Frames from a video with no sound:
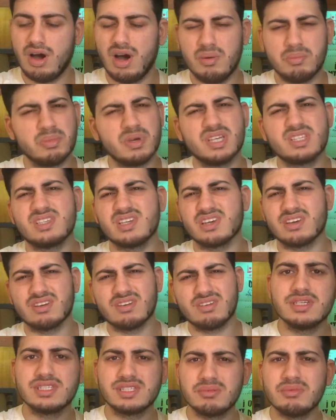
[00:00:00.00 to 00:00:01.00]
amazing
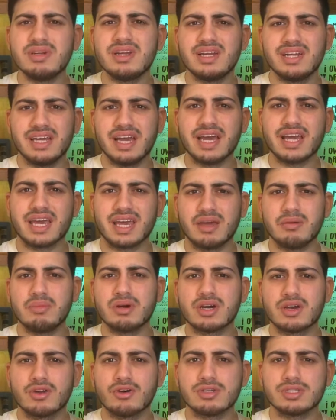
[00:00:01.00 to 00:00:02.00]
similarly i came
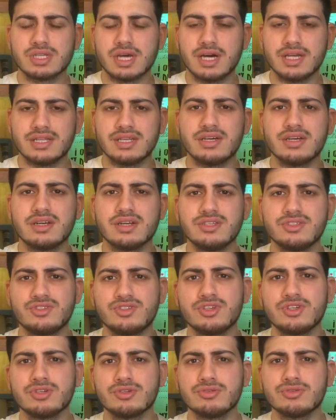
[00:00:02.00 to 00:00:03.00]
across other
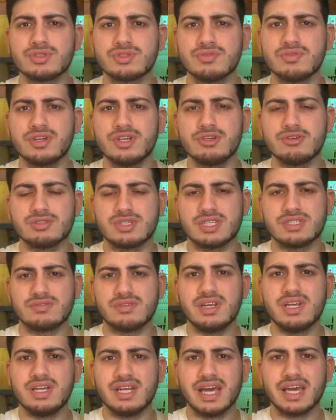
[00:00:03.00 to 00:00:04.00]
institutes videos as
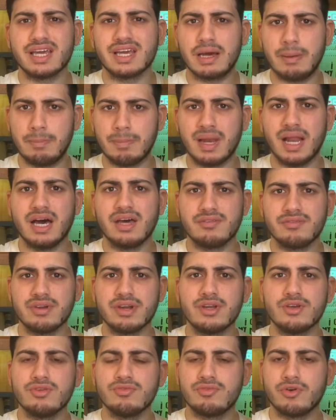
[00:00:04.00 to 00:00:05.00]
well like kaplan
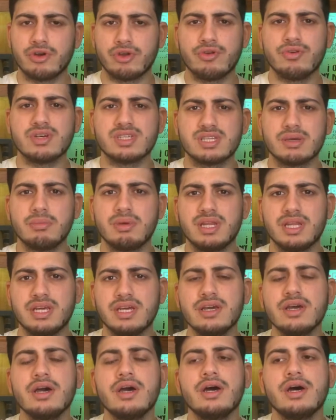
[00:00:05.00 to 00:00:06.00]
video for
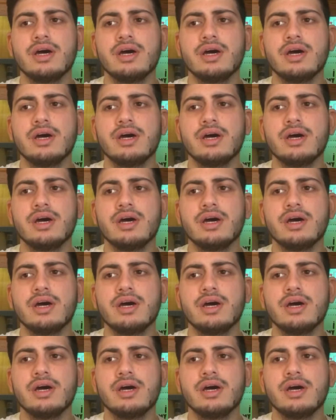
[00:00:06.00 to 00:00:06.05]
usmle